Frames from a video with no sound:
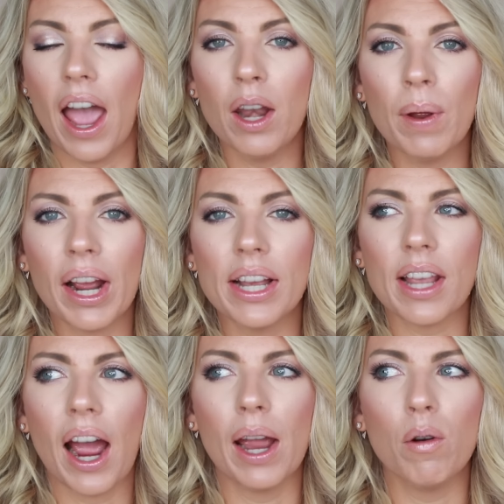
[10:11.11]
Anyway, guys,
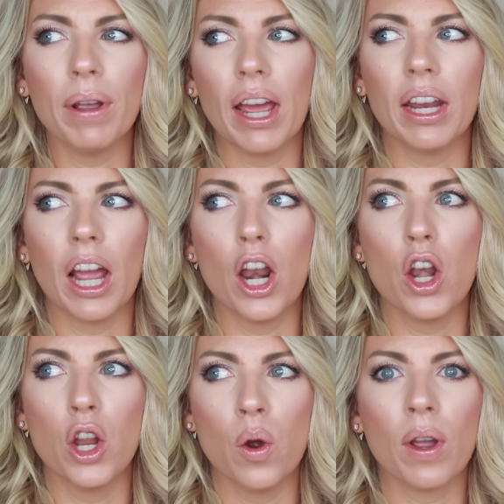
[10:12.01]
I will be getting a
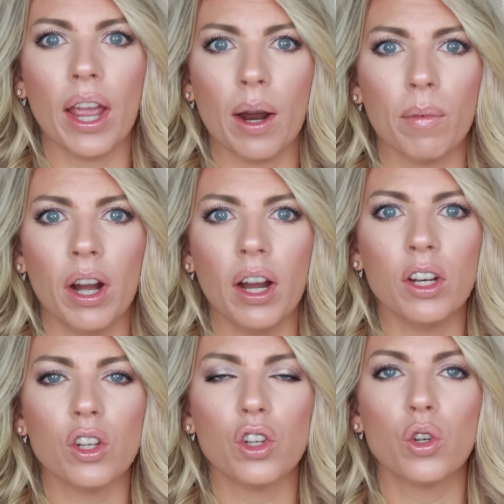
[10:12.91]
new
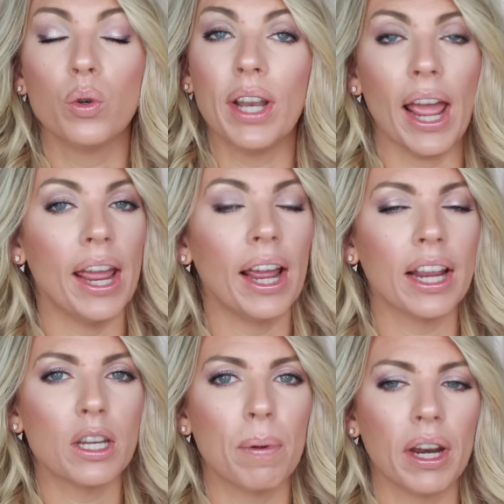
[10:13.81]
camera today. I
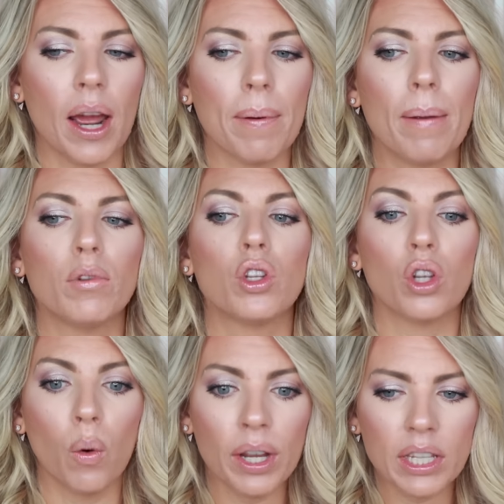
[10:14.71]
get to pick it up. I'm
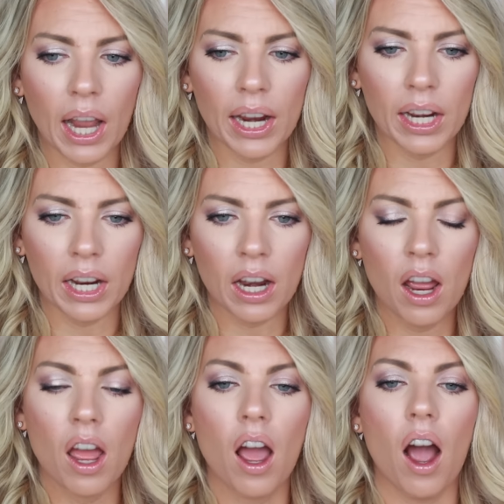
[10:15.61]
so excited.
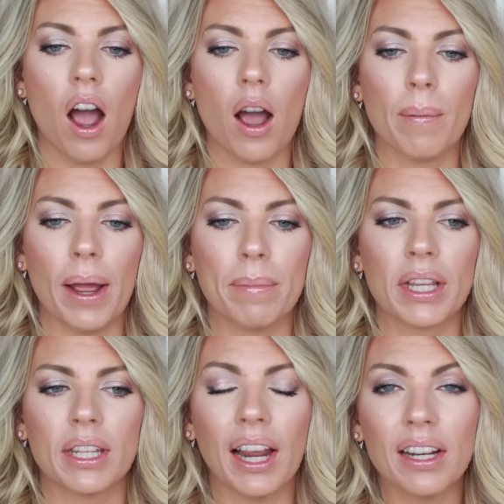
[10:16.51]
I'm
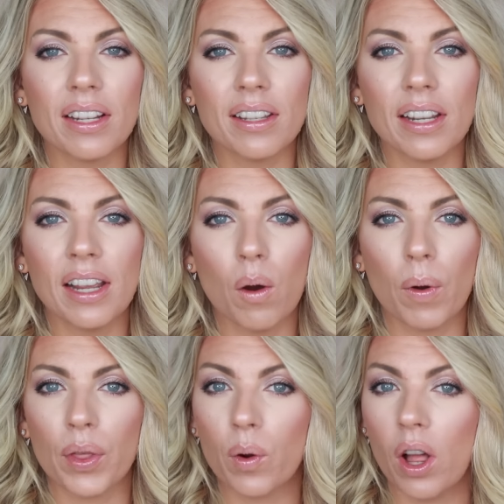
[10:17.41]
excited to see
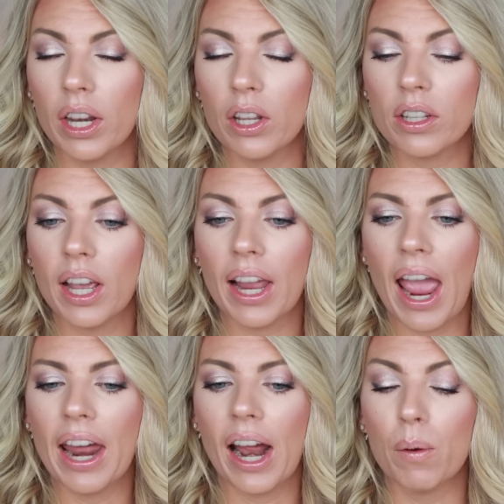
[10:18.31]
what the quality looks
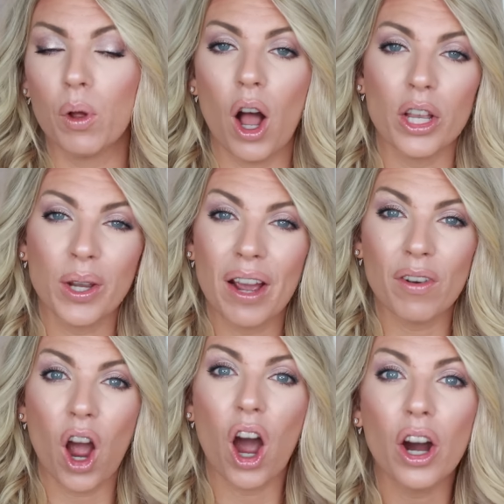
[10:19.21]
like, and I will also
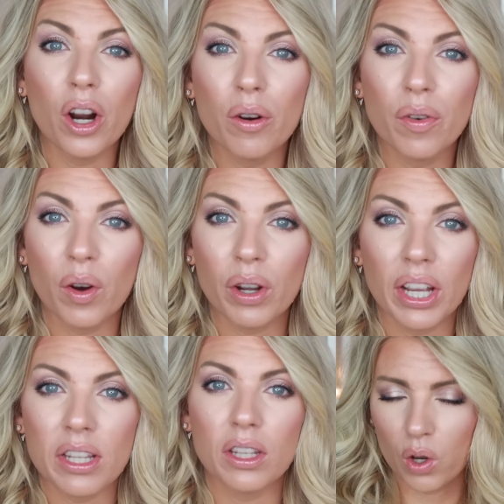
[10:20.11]
have
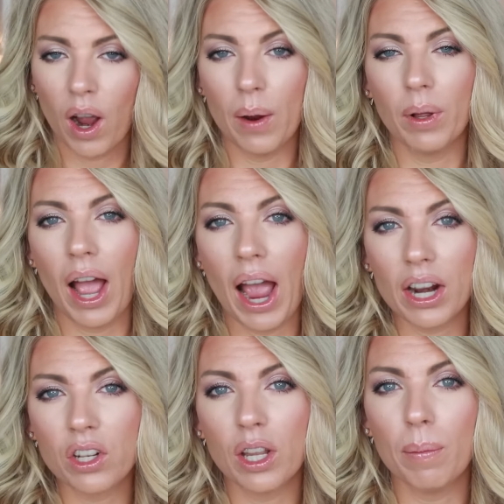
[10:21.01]
autofocus. So I will
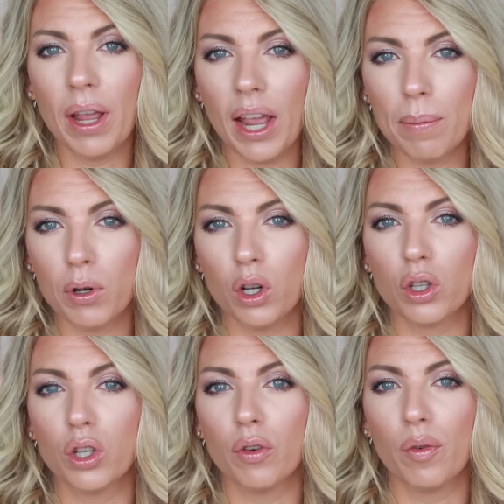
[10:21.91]
actually be able
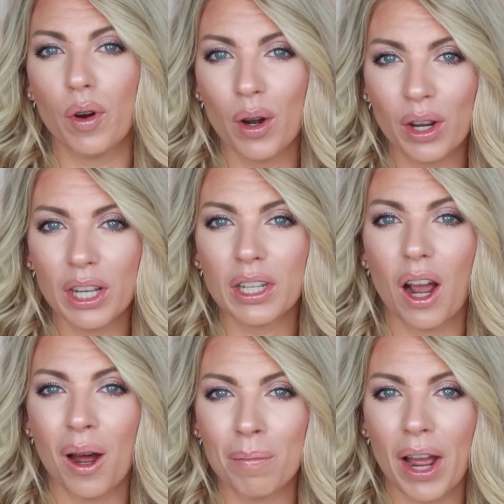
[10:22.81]
to focus
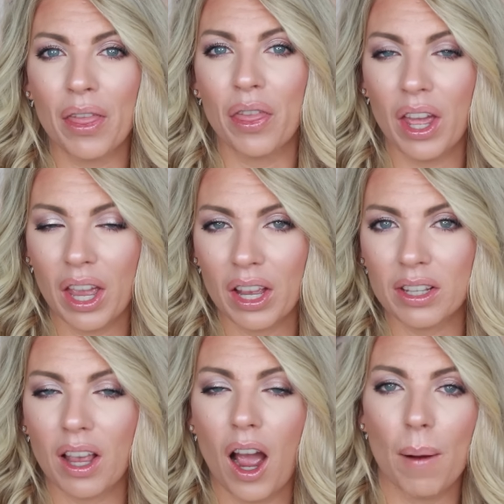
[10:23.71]
on my
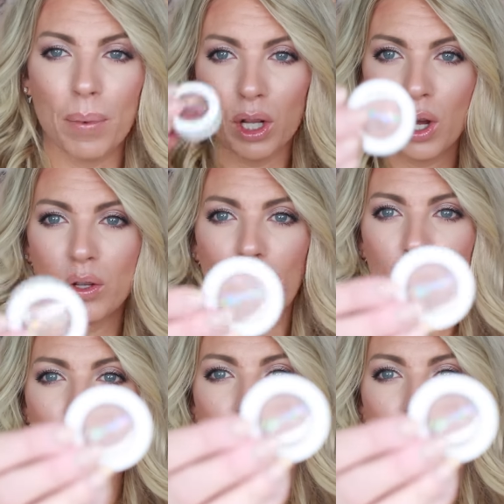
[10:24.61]
things up close and